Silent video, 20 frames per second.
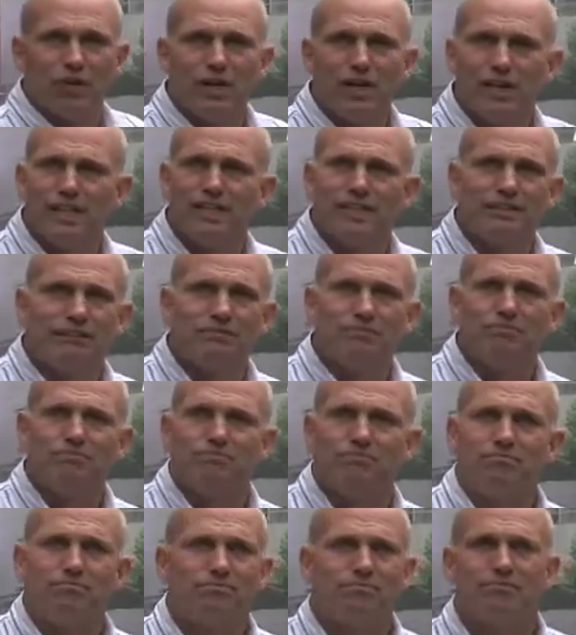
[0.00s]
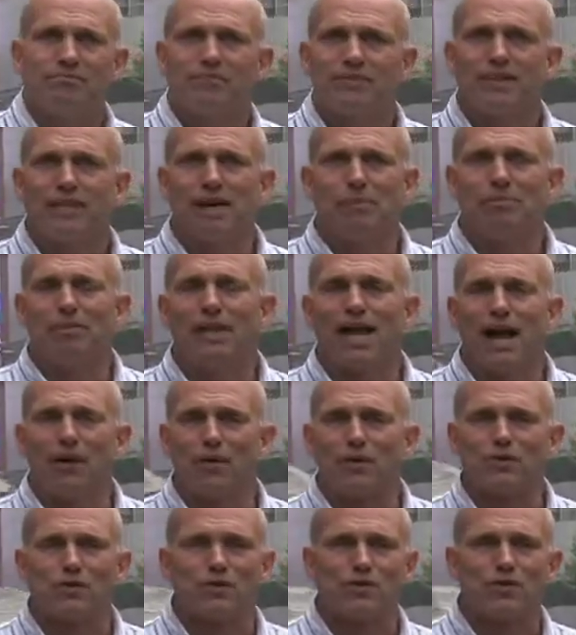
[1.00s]
a couple
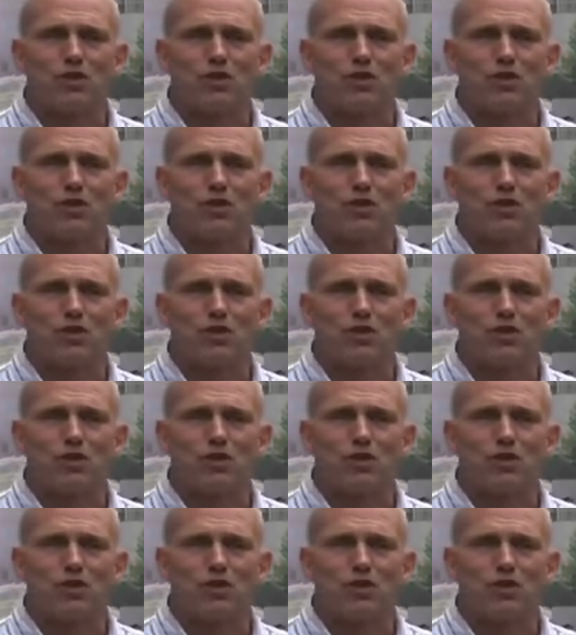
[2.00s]
hours of